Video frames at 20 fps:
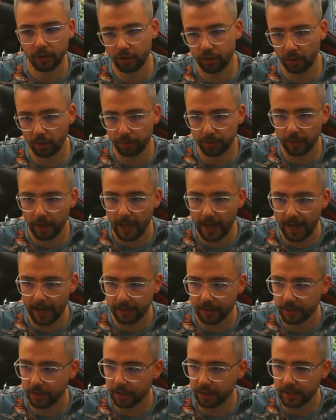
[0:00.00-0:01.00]
Control
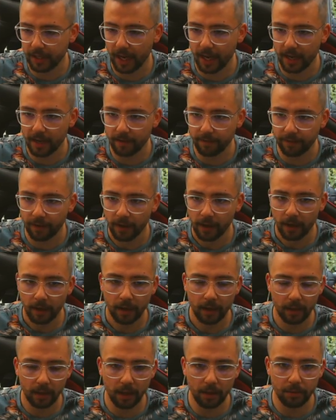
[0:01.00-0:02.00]
S to save,
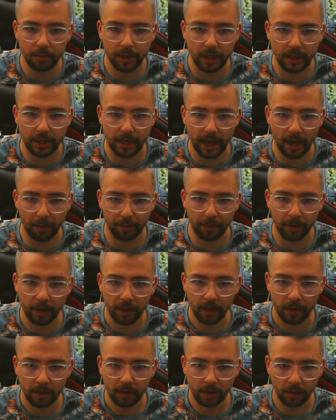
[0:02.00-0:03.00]
close it down.
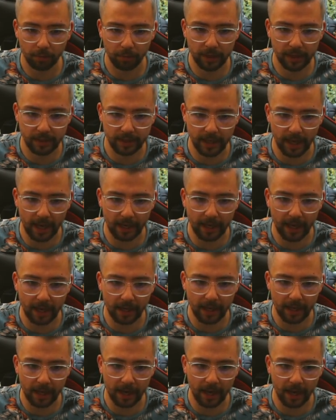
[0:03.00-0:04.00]
Gonna reset
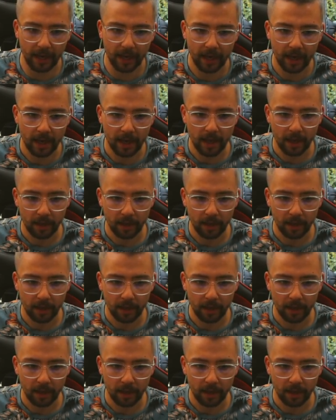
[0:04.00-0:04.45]
again here,